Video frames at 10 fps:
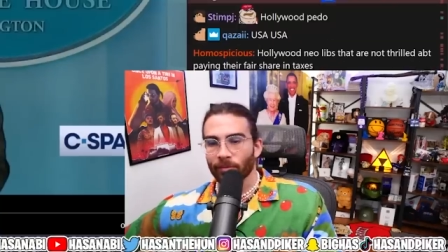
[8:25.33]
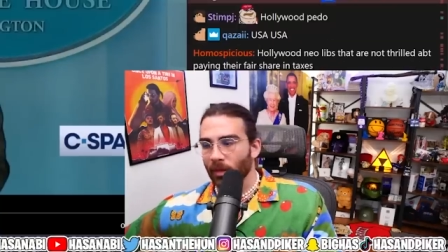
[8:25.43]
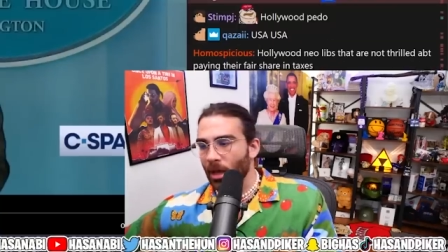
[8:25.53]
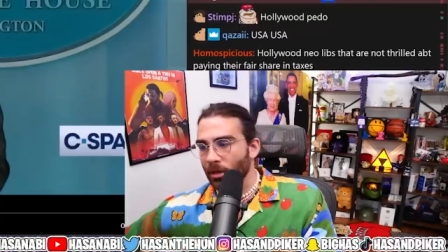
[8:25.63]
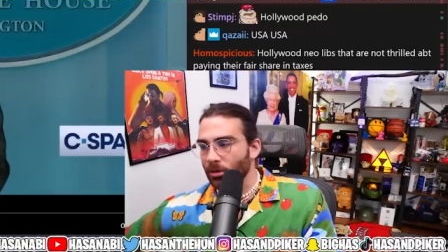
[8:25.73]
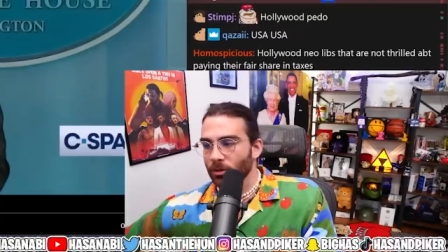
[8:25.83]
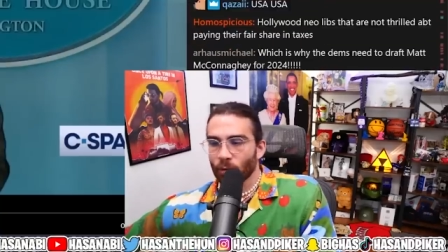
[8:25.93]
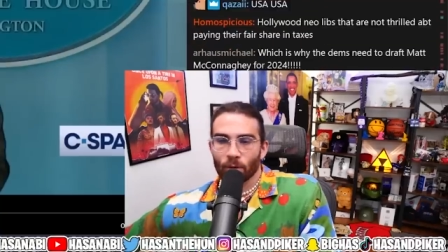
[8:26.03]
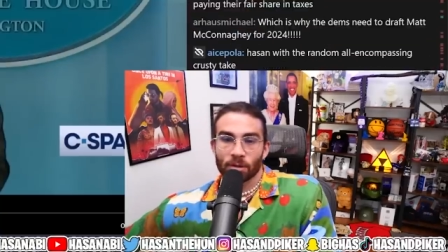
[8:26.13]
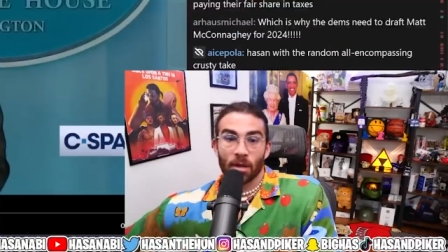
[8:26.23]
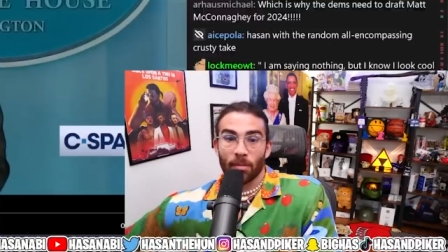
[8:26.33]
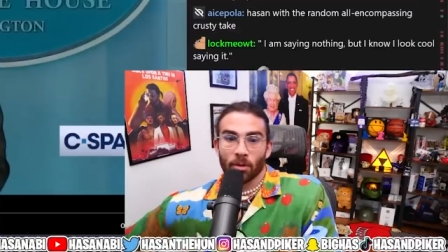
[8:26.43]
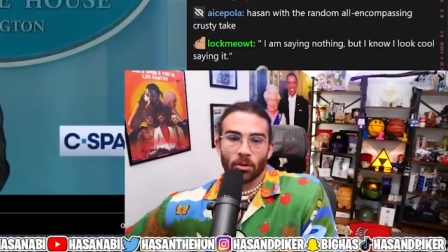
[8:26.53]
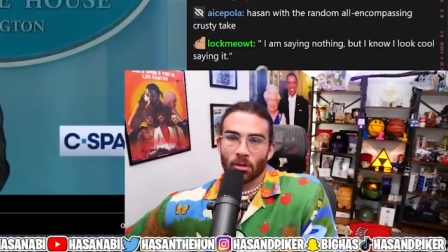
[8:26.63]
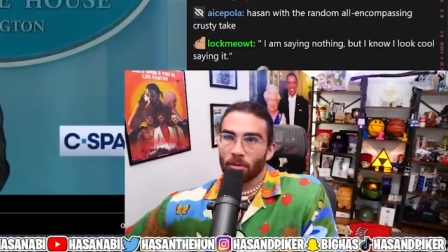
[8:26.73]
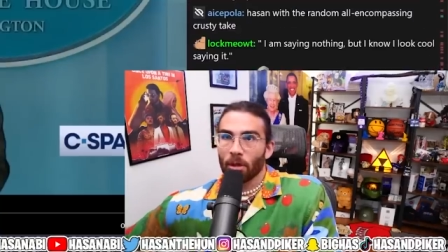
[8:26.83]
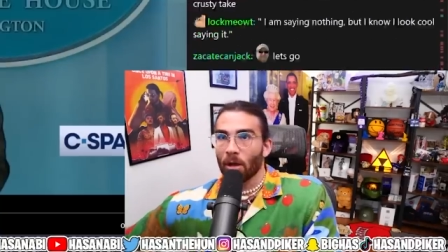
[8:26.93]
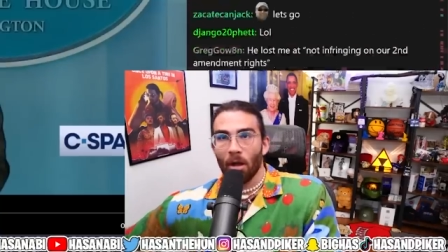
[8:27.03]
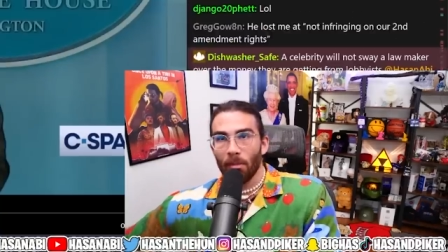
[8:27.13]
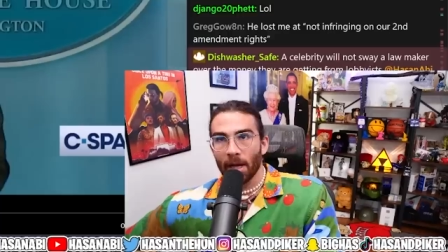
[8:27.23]
at your doorstep and then they're going to be like
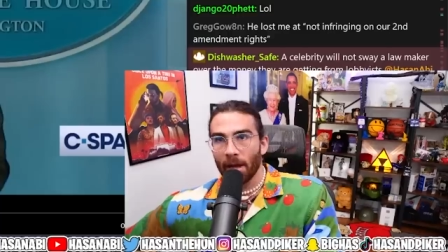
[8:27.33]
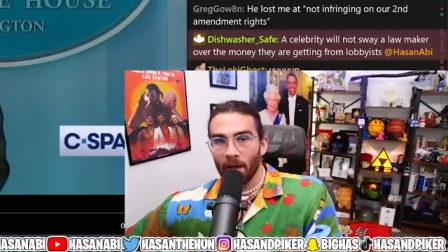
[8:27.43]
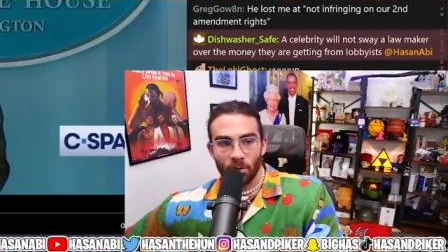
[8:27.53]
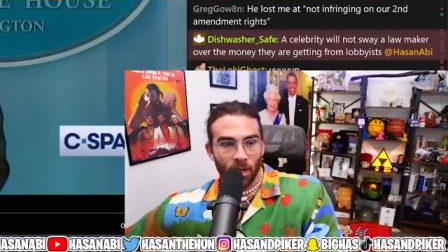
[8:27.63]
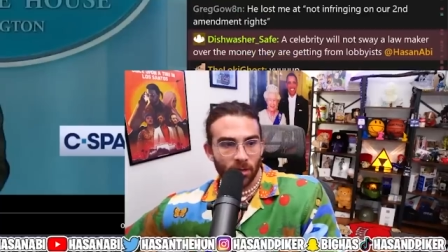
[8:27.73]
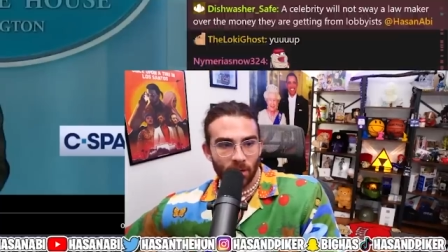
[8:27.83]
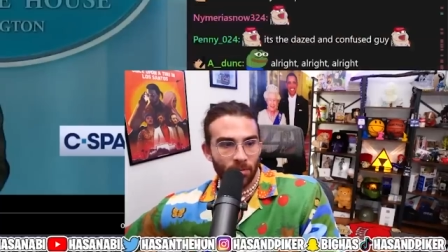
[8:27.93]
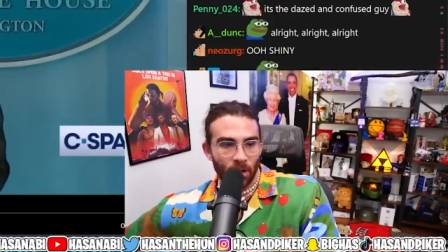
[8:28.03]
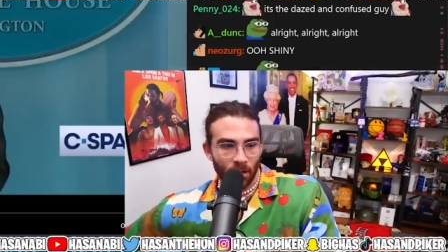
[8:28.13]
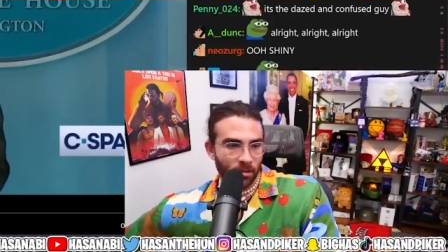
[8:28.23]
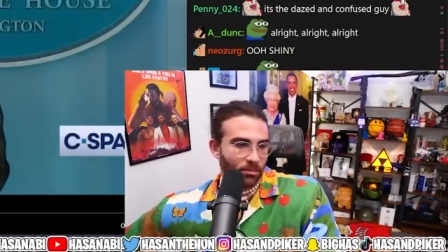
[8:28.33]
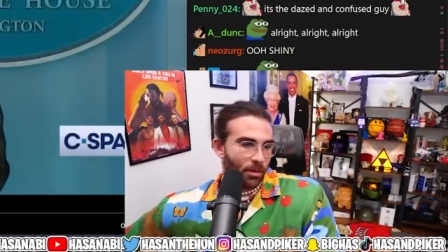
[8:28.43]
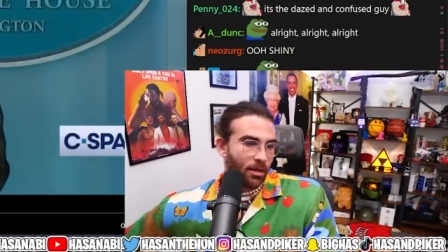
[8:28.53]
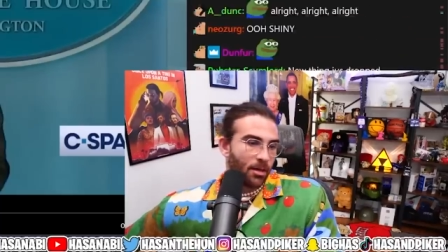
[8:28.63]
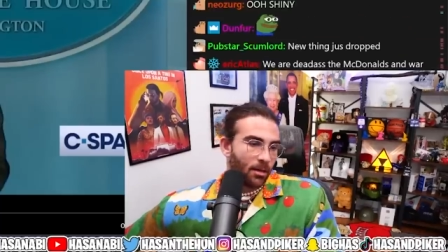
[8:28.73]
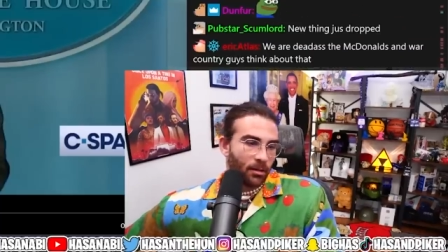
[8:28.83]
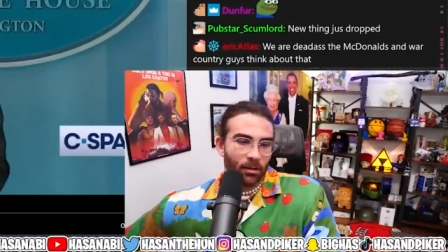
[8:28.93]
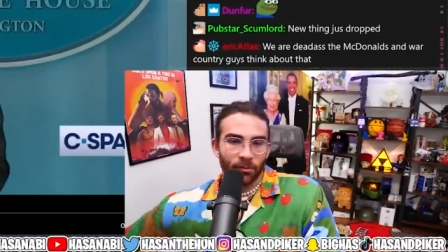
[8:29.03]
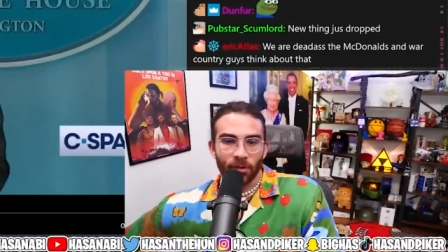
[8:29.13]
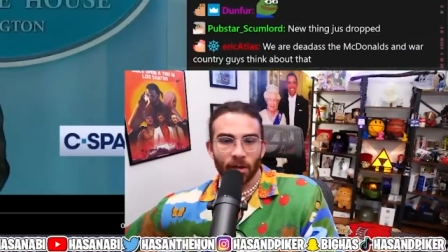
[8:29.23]
oh my god you can't take my guns away they're
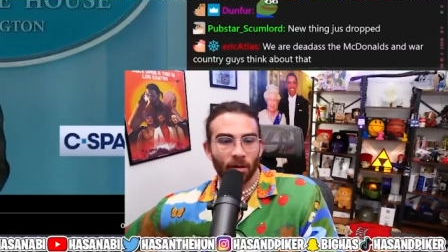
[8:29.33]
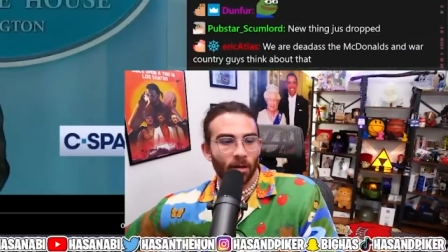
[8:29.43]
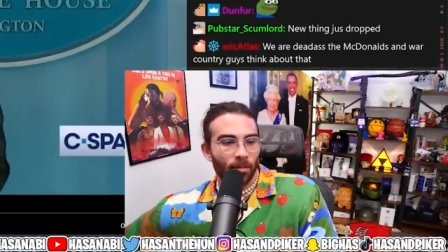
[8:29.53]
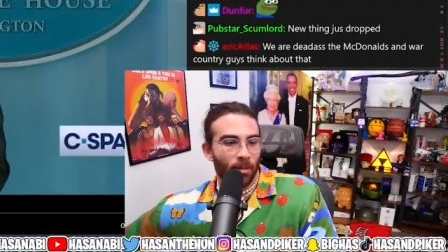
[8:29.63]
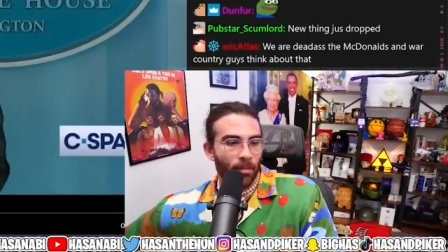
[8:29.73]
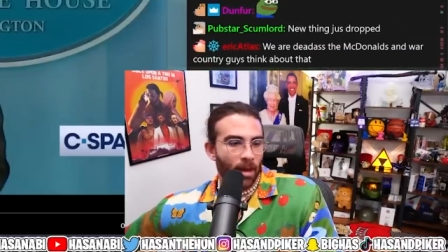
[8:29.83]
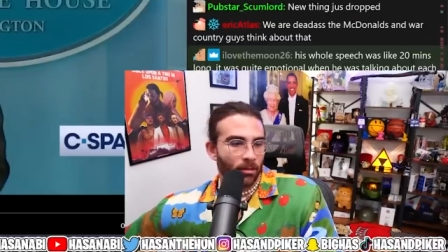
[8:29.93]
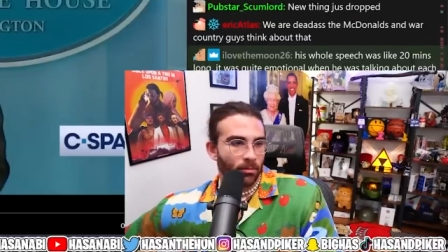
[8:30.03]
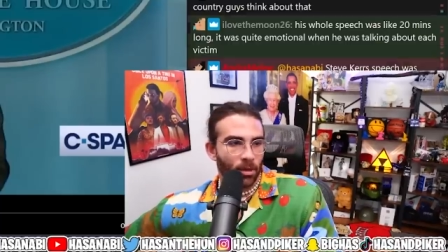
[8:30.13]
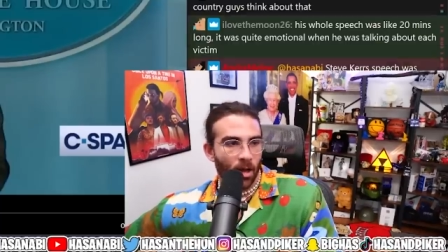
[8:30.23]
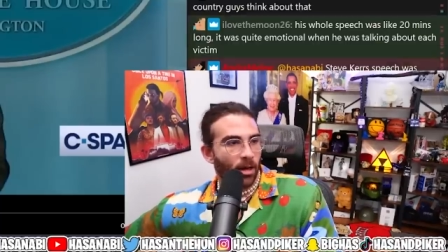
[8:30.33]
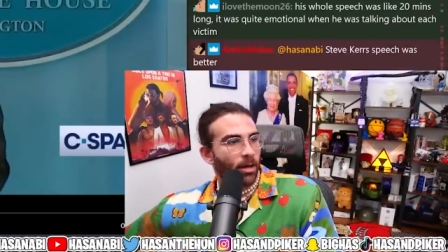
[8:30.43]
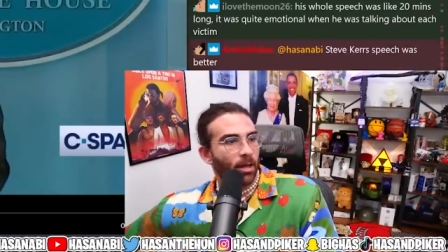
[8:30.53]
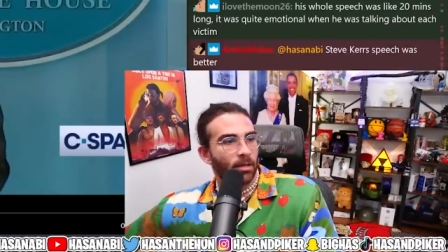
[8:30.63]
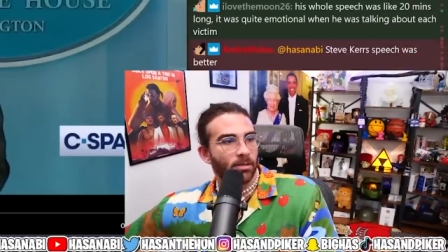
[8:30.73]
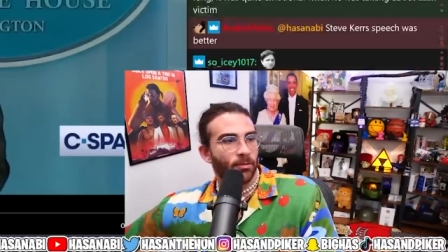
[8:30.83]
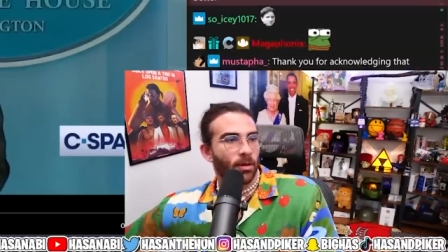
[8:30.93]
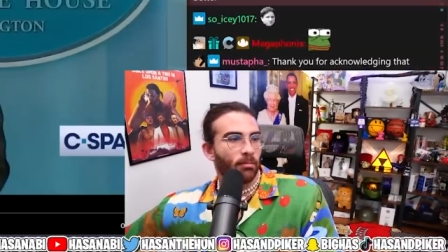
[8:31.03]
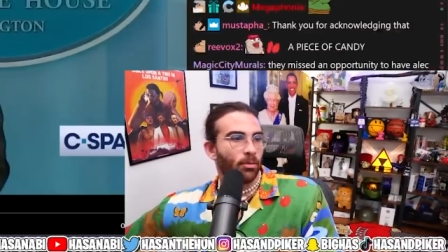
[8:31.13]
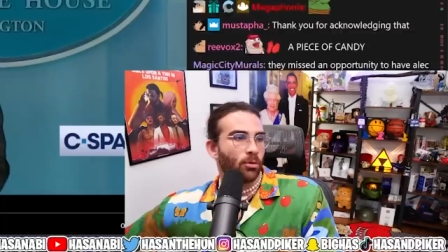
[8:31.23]
going to forget all about Matthew McConaughey and his
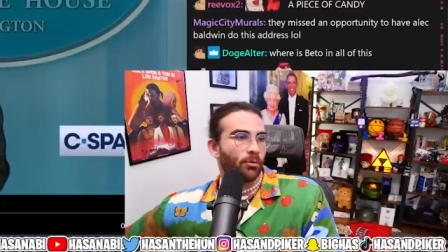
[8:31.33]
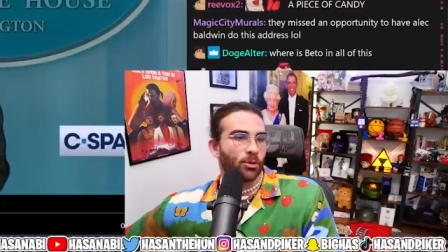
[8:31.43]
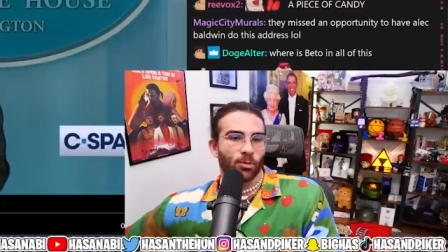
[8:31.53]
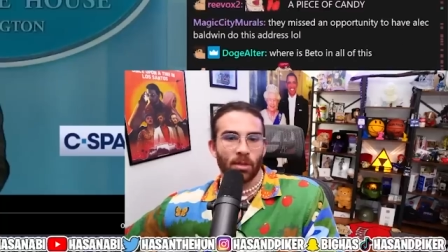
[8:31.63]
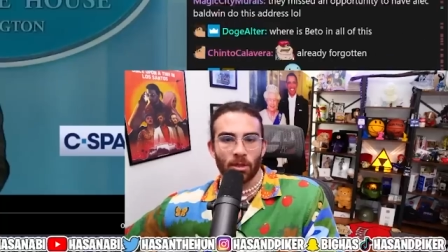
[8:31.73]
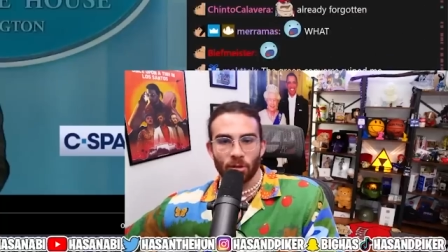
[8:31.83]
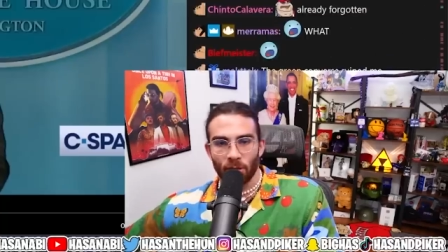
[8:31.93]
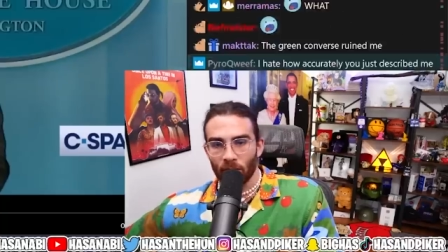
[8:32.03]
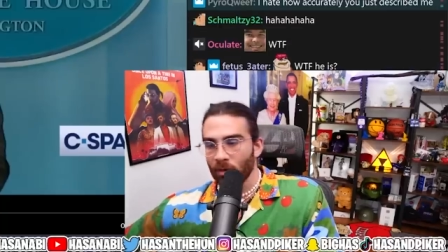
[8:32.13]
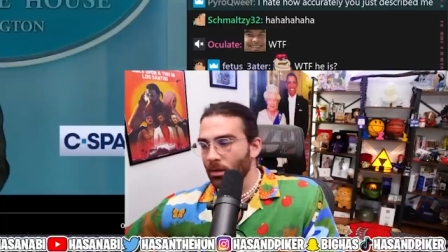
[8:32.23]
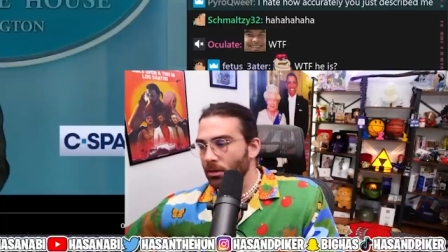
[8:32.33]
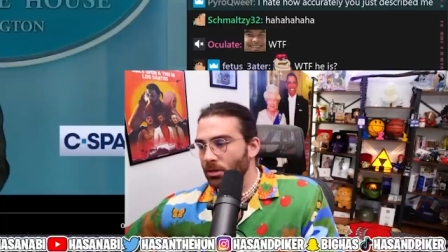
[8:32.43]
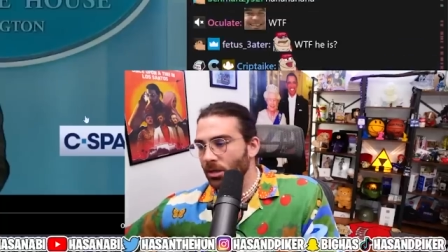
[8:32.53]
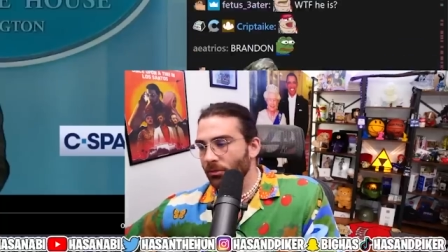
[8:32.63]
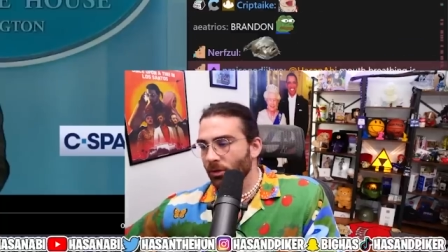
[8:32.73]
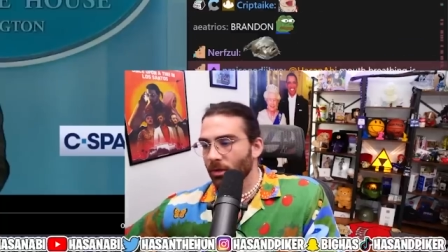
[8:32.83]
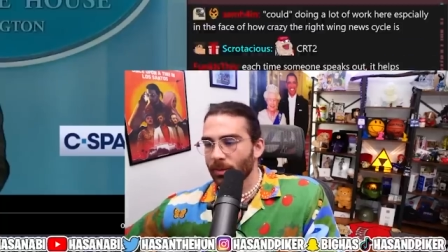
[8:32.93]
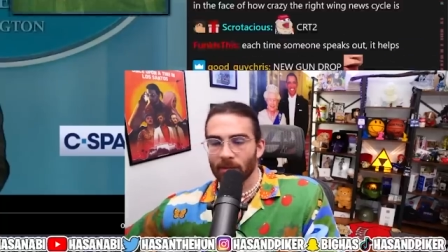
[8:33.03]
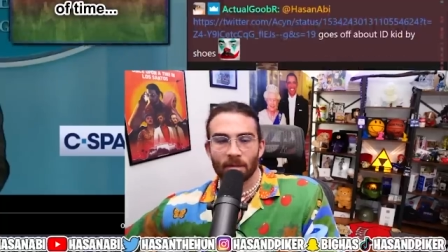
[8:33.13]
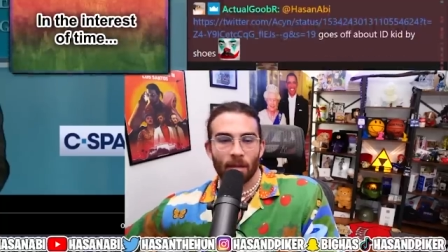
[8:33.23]
fucking beautiful speech you know just like you forget
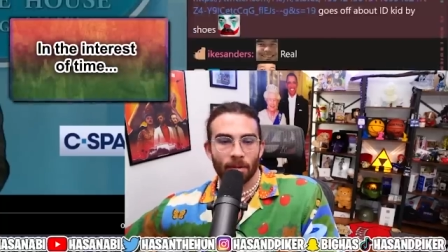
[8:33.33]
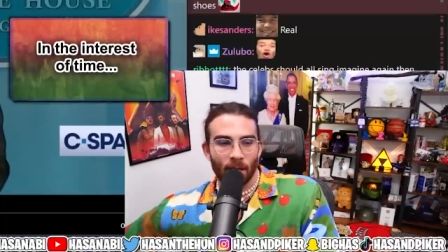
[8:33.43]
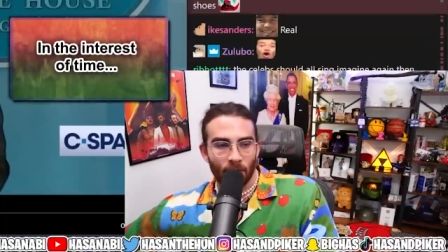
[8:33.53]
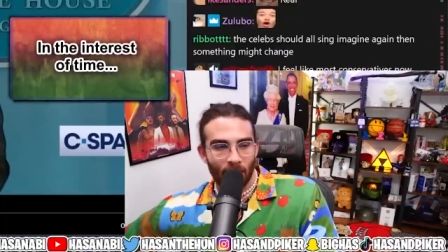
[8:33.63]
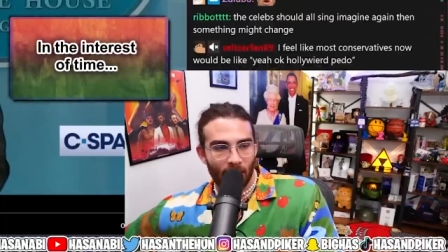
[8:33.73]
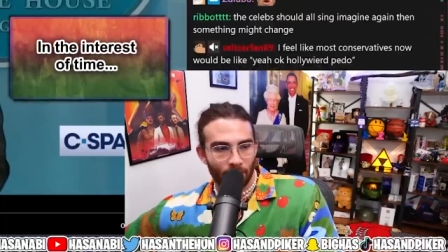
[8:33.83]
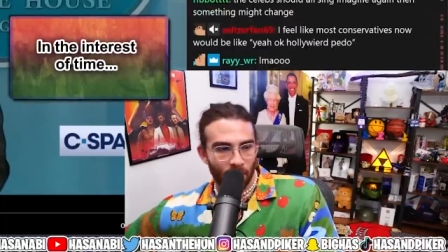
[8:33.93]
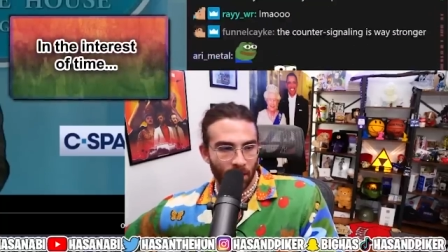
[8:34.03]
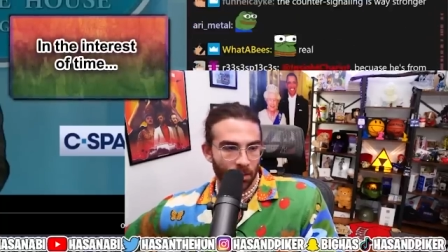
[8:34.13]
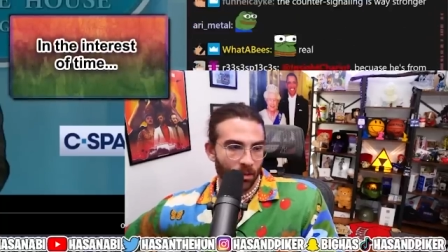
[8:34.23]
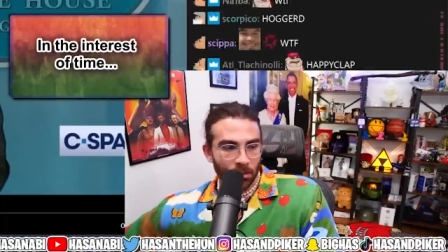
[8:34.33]
about the top of the hour ad break